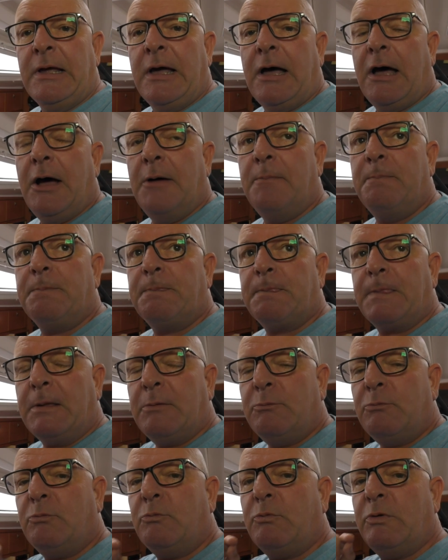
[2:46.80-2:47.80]
um,
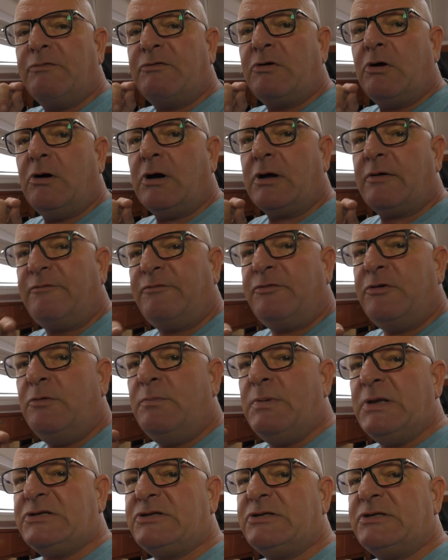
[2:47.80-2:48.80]
we've got a few
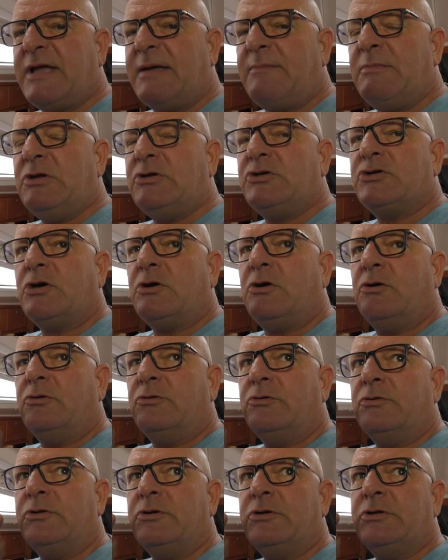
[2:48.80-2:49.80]
bits of damage
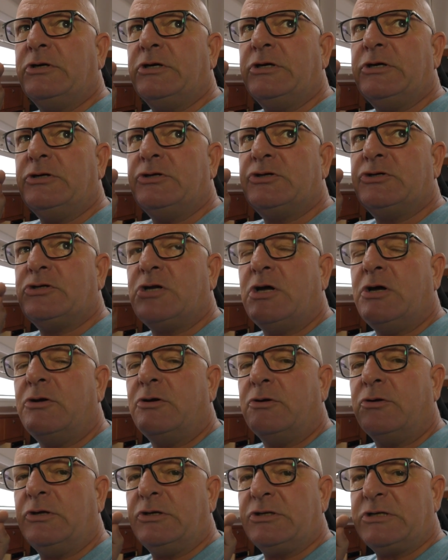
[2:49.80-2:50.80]
on the stern
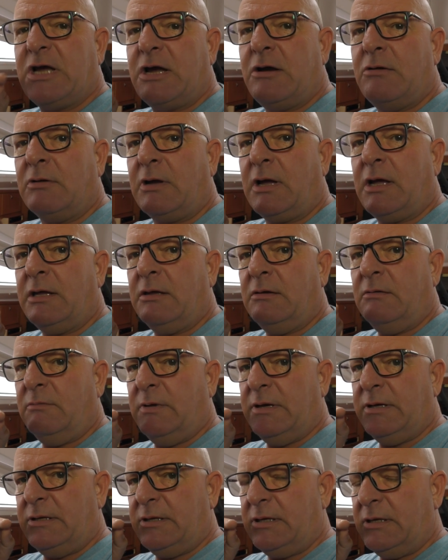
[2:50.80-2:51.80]
on the tailgate
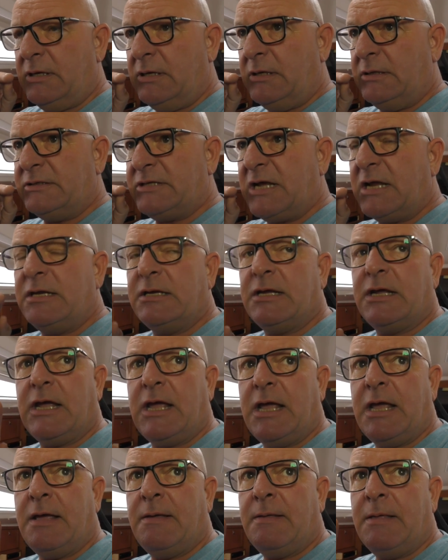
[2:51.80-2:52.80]
where the tender
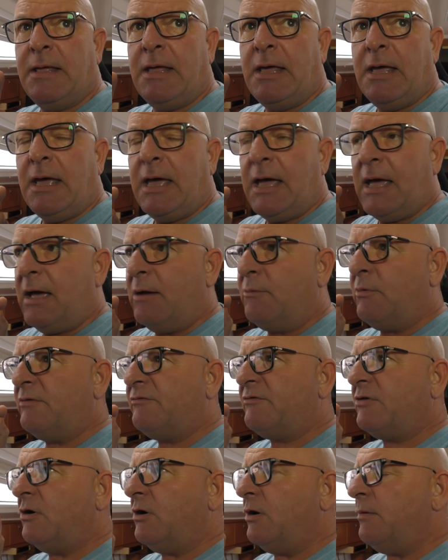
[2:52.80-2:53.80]
hit and uh,
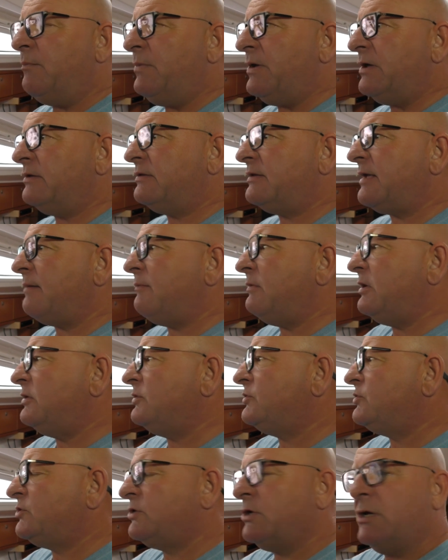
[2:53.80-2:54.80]
we've got a bit of
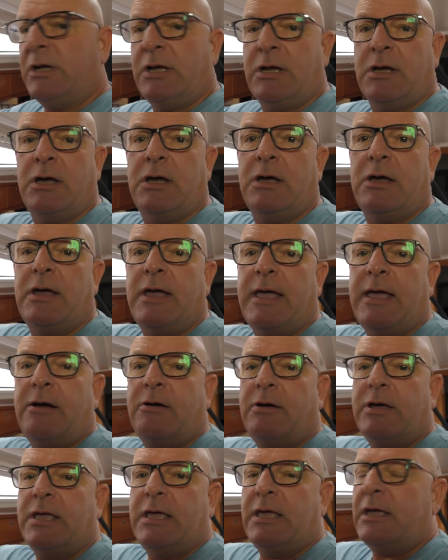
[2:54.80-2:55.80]
damage uh,
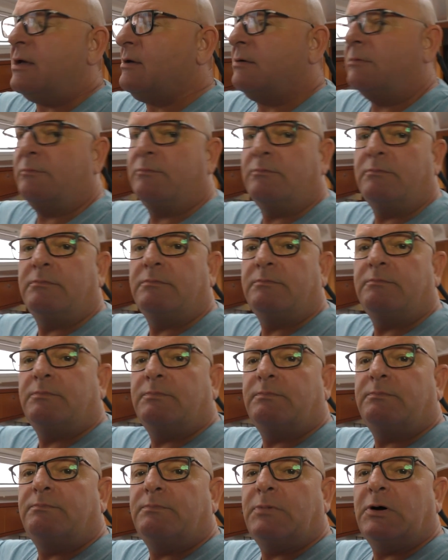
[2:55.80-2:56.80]
out here
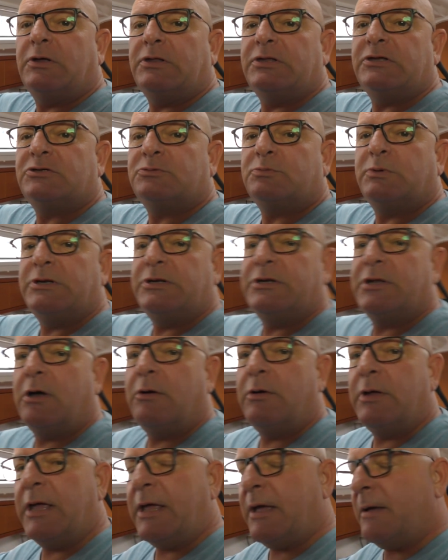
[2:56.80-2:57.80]
by this window
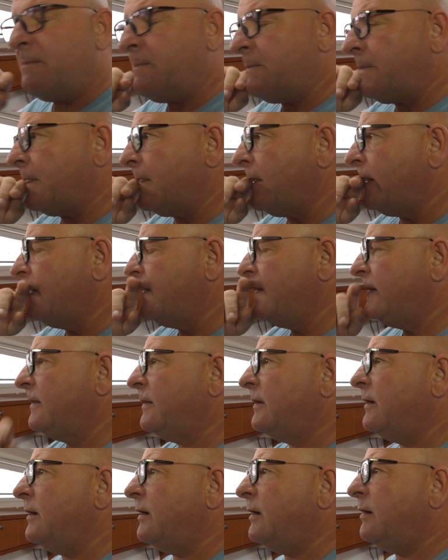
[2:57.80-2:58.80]
here
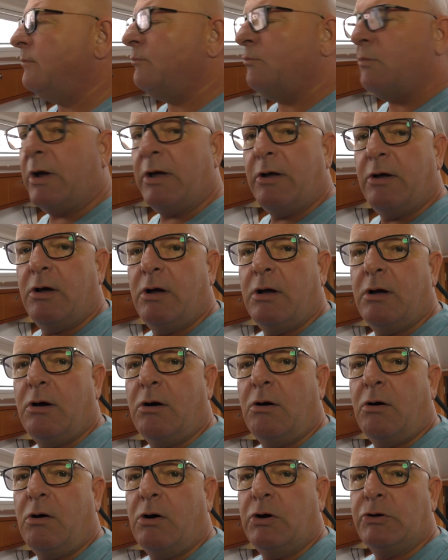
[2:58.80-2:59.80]
um, where
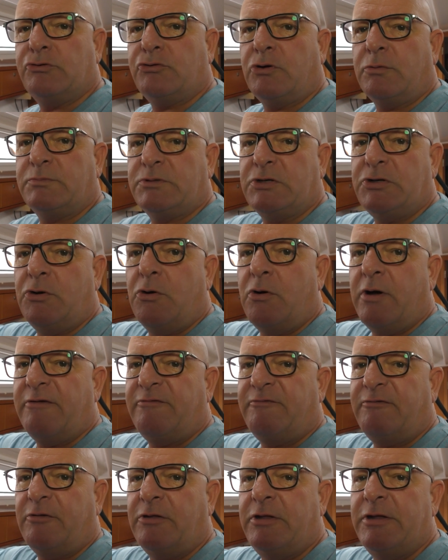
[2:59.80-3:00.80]
I dropped a knife on